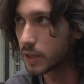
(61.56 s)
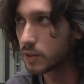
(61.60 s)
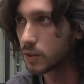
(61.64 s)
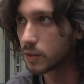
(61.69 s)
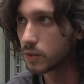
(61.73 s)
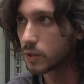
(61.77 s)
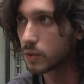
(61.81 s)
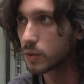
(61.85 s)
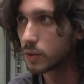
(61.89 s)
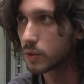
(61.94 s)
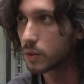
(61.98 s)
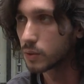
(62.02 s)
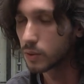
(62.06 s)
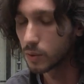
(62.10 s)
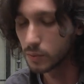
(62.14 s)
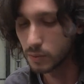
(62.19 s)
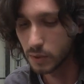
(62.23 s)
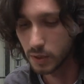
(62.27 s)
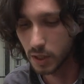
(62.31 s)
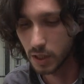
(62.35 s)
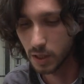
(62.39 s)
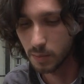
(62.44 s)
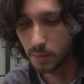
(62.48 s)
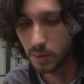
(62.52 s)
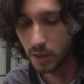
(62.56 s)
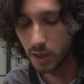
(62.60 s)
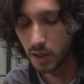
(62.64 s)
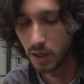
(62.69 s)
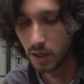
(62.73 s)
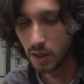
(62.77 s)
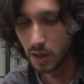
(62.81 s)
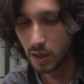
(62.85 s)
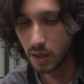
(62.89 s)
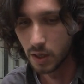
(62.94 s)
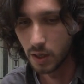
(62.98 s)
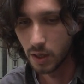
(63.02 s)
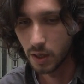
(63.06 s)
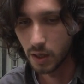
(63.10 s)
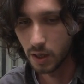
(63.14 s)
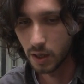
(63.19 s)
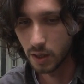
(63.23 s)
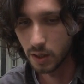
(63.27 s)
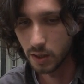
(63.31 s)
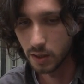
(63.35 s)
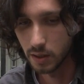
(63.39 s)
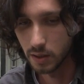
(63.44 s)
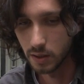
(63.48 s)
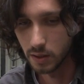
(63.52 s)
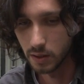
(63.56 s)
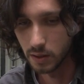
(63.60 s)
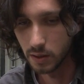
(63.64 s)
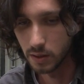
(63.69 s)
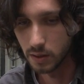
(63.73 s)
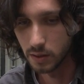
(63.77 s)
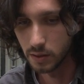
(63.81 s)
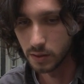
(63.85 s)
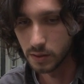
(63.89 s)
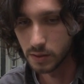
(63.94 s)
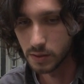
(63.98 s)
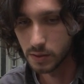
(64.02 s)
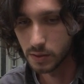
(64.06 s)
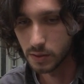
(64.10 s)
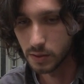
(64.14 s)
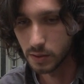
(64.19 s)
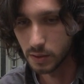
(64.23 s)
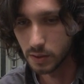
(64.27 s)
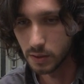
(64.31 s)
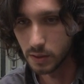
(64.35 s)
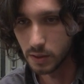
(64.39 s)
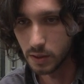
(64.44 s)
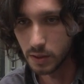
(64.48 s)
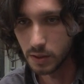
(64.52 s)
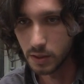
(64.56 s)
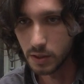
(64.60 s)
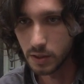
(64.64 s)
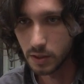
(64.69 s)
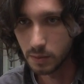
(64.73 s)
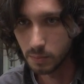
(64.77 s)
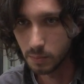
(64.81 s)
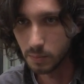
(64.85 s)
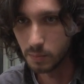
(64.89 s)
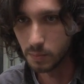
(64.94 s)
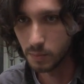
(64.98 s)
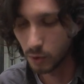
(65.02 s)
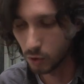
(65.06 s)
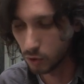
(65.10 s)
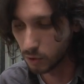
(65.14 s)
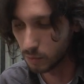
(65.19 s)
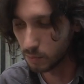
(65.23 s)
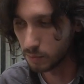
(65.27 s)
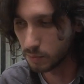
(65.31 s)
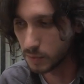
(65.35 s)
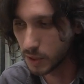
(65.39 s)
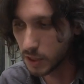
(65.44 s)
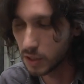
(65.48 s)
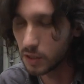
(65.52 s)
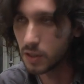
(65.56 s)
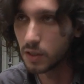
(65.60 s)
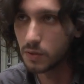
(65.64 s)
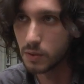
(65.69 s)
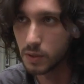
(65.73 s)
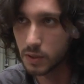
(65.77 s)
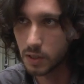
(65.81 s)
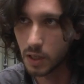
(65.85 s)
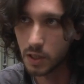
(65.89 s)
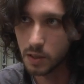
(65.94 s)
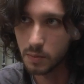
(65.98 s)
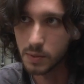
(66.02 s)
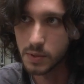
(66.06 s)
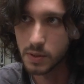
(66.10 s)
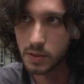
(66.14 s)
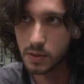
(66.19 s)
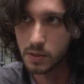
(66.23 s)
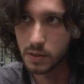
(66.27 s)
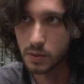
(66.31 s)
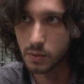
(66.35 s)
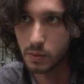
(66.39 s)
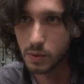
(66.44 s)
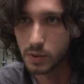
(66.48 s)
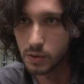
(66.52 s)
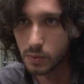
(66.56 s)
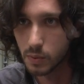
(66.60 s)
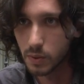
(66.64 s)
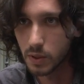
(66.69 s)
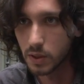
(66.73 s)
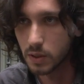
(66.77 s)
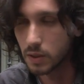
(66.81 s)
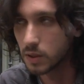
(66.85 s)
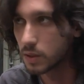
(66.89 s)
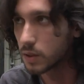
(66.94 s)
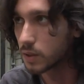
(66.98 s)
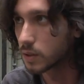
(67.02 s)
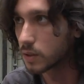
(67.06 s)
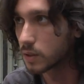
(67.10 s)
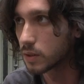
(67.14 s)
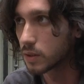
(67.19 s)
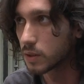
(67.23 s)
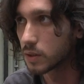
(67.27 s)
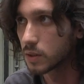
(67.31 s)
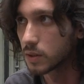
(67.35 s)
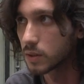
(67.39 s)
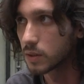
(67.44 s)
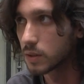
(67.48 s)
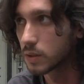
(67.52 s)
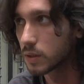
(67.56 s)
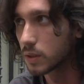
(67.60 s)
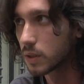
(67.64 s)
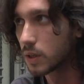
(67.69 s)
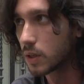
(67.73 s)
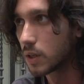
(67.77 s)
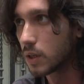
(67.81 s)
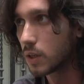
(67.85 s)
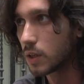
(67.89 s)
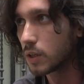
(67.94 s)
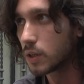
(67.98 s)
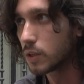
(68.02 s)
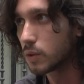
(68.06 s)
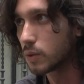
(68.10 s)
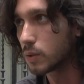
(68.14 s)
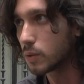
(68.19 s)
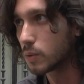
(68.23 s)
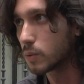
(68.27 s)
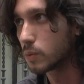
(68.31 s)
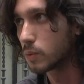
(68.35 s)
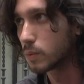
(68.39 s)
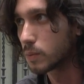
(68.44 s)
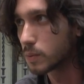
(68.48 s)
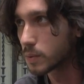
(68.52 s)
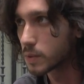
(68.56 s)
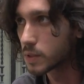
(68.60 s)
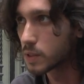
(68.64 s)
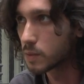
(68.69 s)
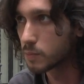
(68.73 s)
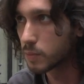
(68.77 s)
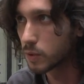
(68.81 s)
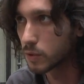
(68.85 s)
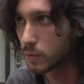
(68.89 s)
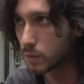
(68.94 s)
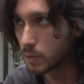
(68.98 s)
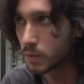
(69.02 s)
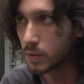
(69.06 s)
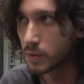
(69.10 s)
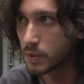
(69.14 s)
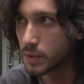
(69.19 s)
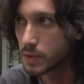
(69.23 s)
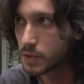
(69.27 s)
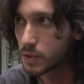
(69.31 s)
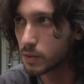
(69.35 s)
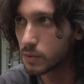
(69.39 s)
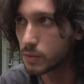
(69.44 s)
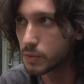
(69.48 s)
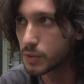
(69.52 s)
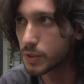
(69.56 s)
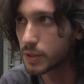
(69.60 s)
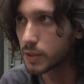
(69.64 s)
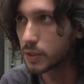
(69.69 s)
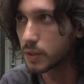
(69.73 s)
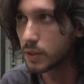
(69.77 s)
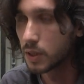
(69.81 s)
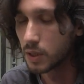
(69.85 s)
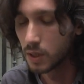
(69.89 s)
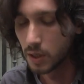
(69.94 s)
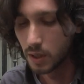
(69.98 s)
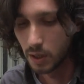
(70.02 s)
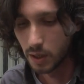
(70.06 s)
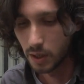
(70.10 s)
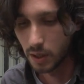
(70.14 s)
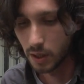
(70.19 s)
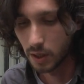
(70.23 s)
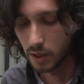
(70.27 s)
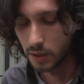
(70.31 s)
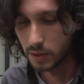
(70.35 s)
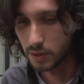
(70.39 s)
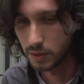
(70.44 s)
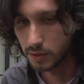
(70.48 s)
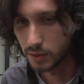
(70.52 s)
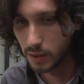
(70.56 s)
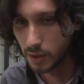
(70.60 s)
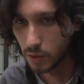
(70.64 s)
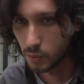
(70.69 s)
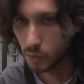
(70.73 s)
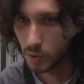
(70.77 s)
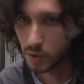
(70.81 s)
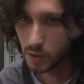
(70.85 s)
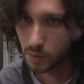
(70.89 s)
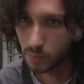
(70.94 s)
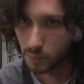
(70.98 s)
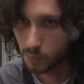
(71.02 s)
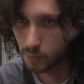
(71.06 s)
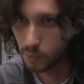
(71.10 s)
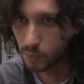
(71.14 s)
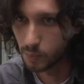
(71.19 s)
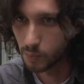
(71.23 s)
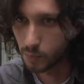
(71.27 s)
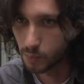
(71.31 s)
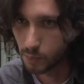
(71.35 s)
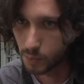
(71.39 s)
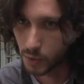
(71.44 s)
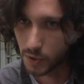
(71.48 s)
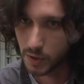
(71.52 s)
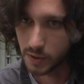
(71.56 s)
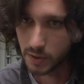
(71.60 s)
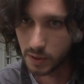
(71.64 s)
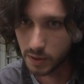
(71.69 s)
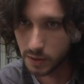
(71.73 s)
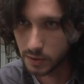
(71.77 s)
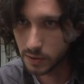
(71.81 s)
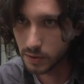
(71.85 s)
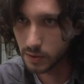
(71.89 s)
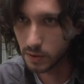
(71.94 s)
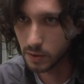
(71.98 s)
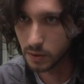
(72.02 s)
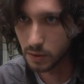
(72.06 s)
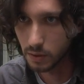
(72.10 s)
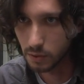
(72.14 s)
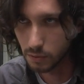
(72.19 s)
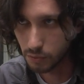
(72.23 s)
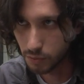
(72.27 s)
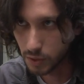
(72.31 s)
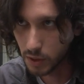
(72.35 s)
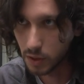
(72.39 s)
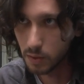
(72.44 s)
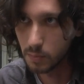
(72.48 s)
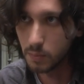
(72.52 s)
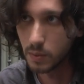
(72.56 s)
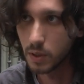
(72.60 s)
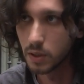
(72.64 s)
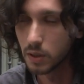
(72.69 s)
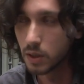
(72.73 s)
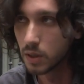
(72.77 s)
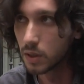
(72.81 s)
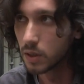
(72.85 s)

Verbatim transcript: I don't know, know, know the name. it's in, in, on mini DV tapes, so it's very you know, simpler resolution, and then we print it on a film,